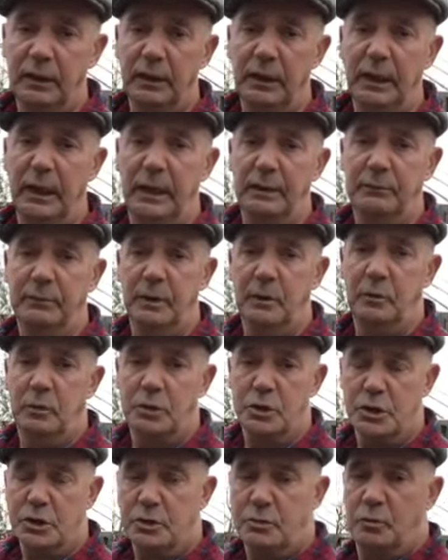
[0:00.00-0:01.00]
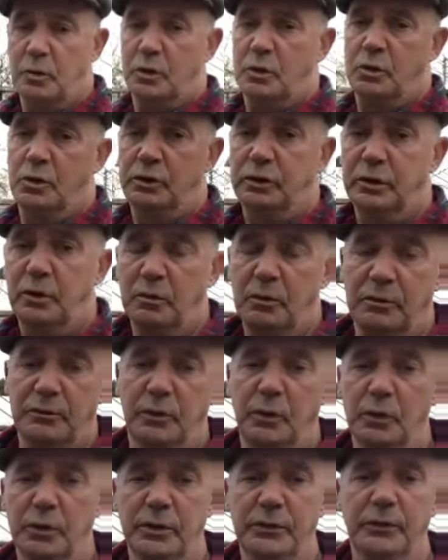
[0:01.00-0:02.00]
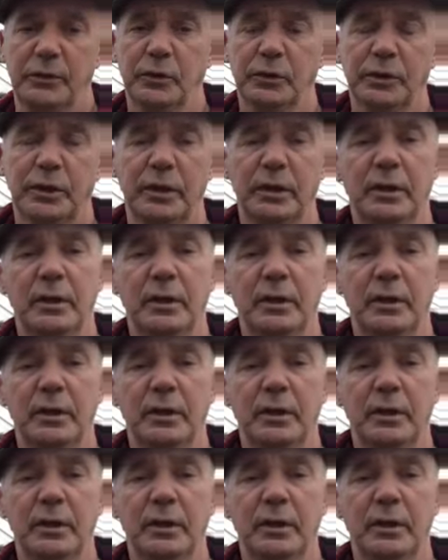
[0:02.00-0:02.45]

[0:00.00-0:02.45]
and we'll cut it down to 40 foot,